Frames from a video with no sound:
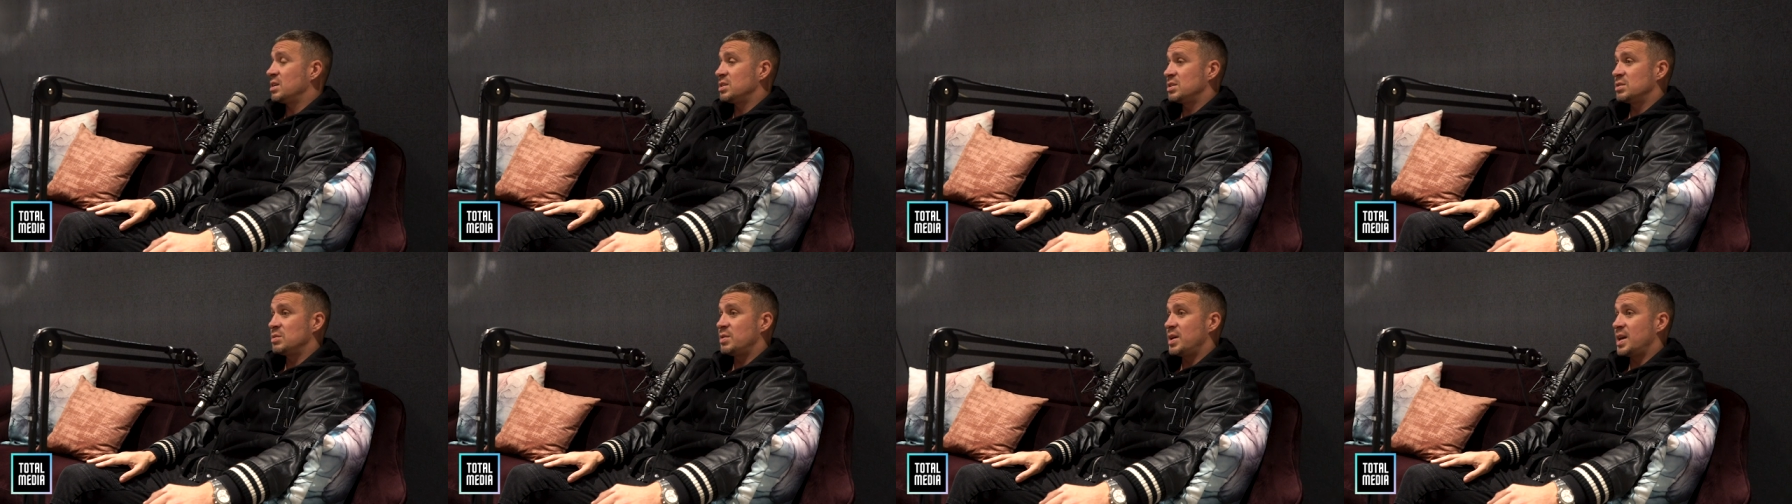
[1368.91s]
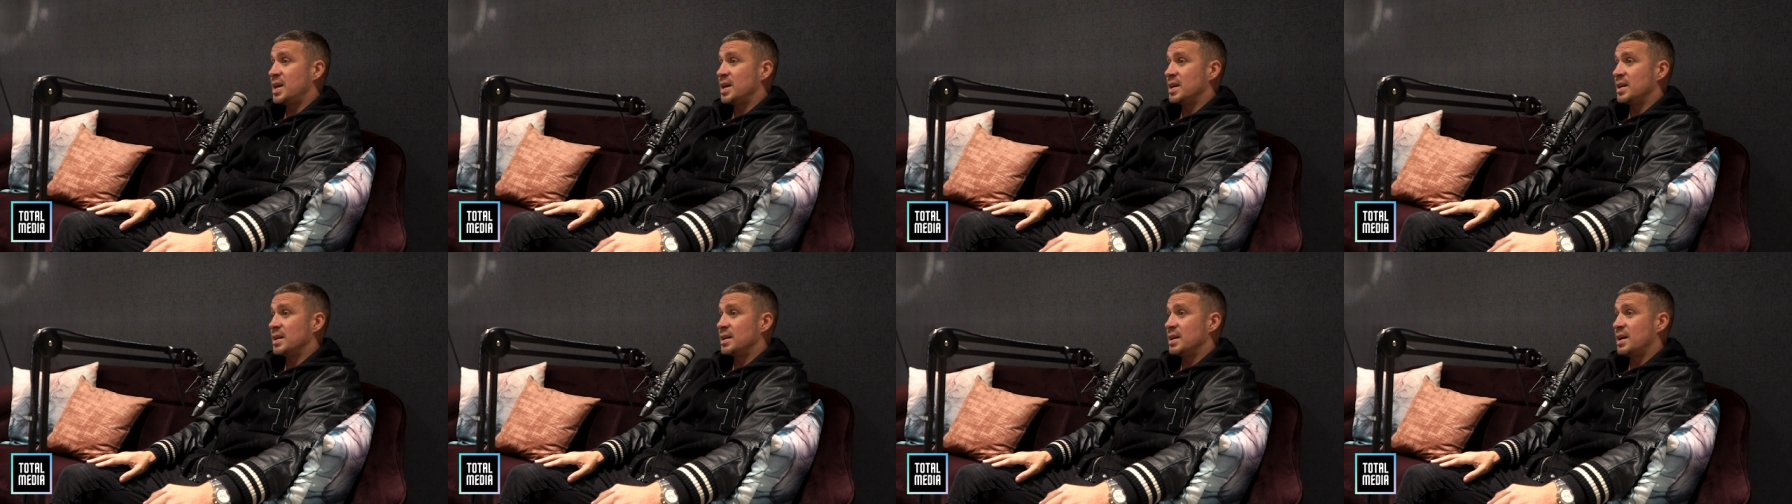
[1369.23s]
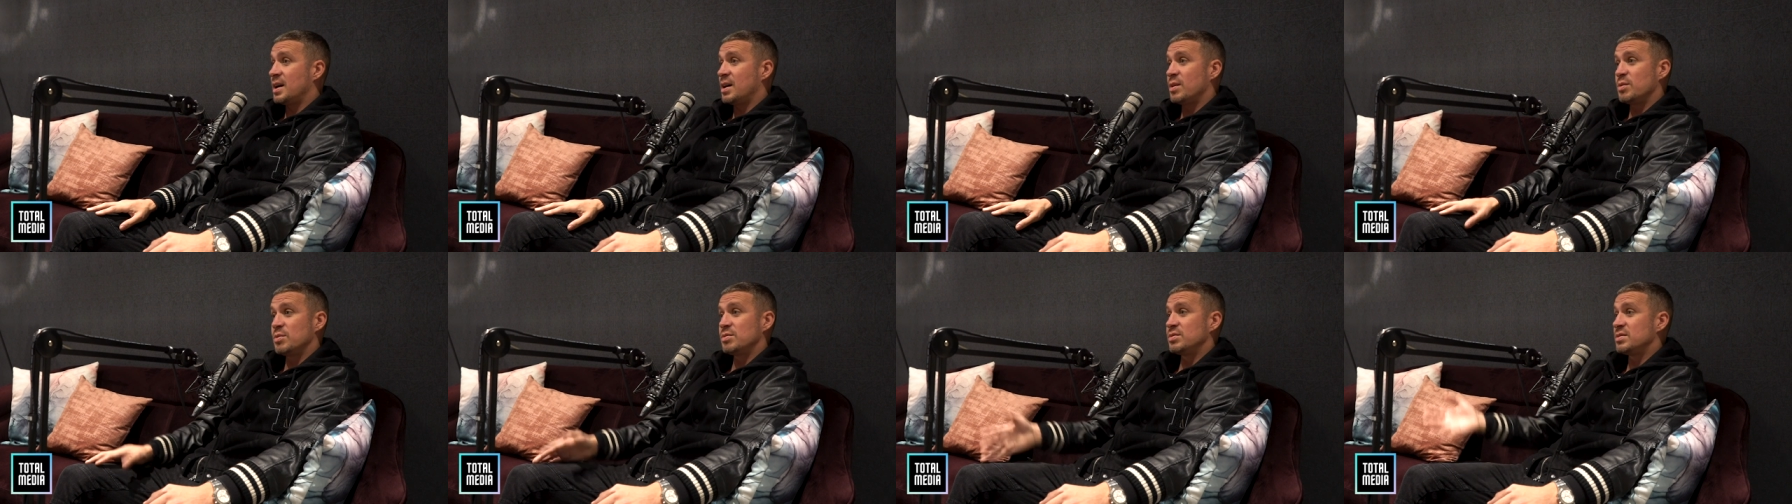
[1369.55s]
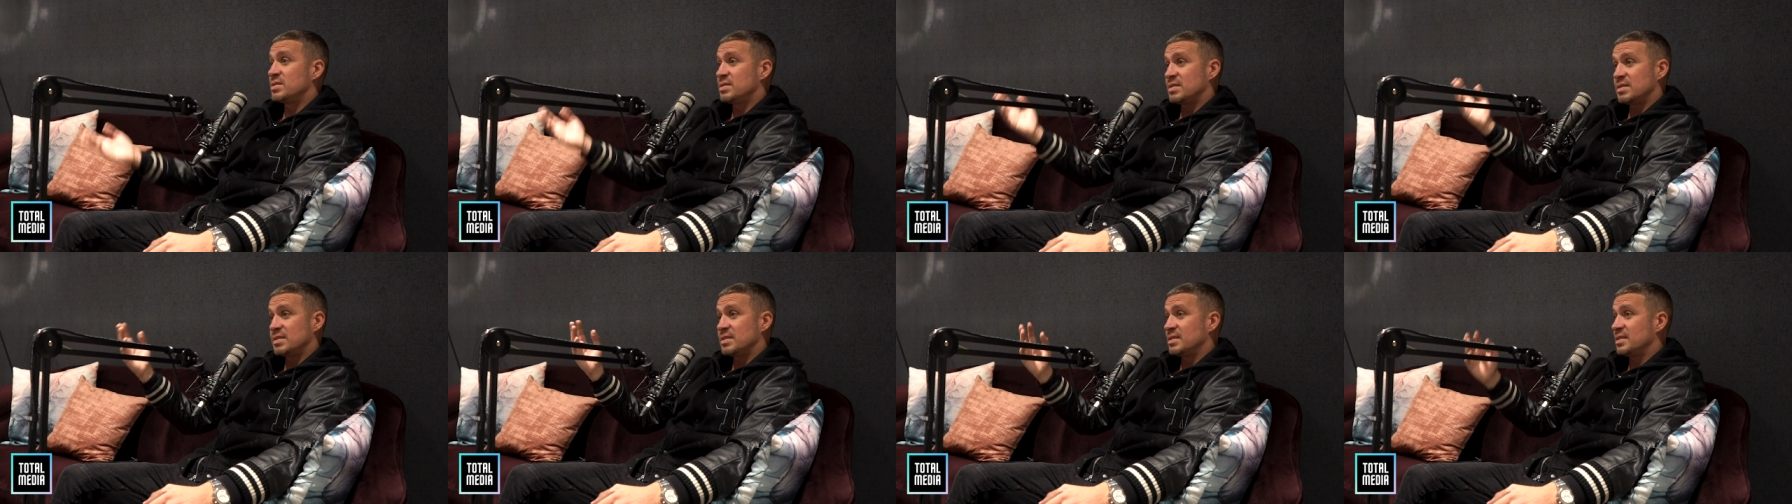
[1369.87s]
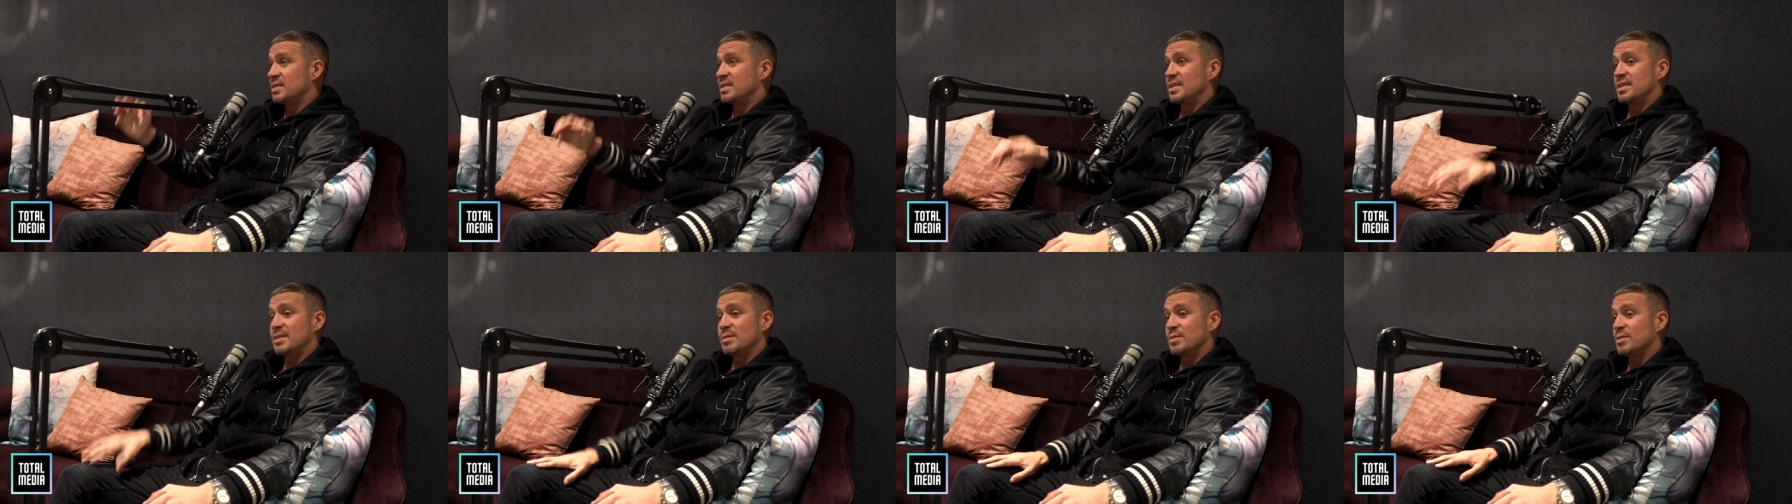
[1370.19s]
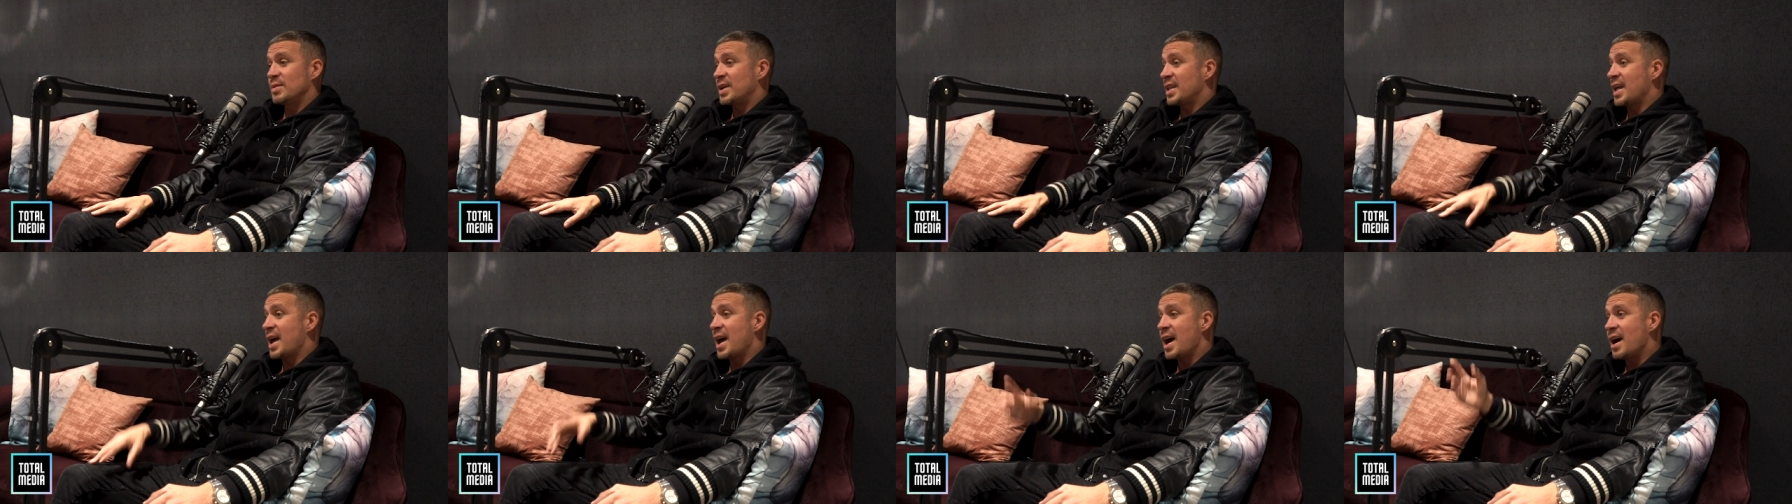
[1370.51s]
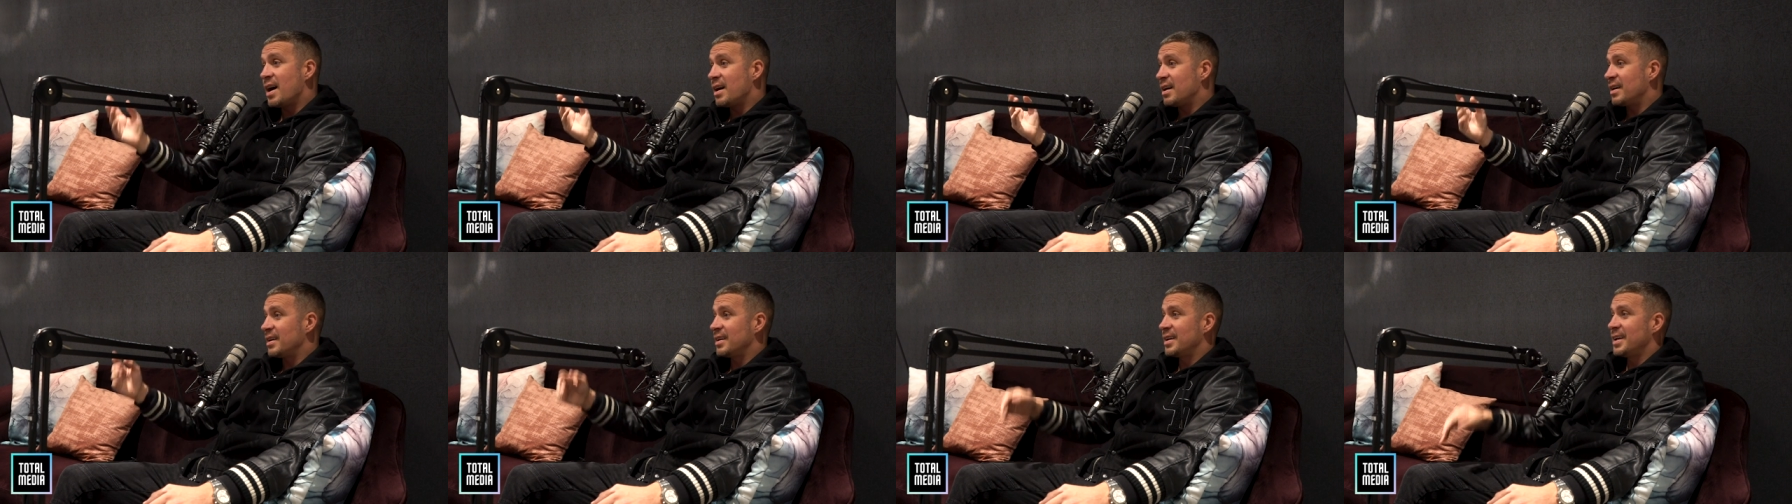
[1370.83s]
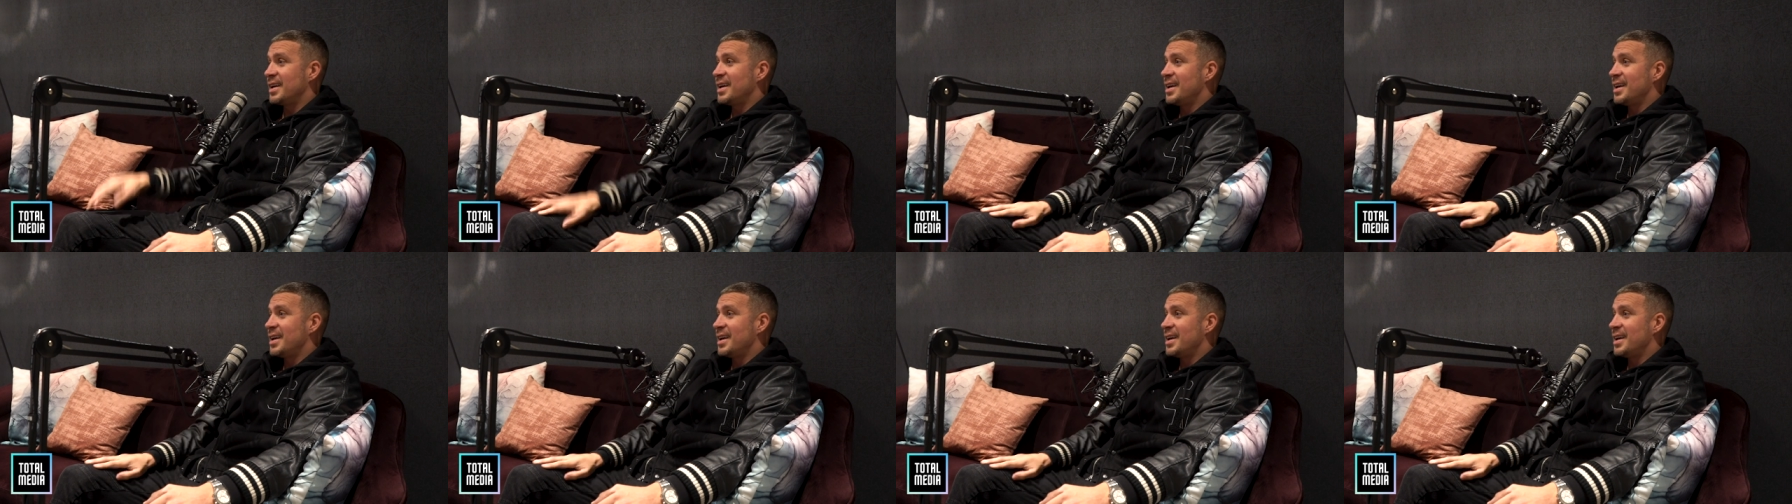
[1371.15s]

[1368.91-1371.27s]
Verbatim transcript: swear, I was went out.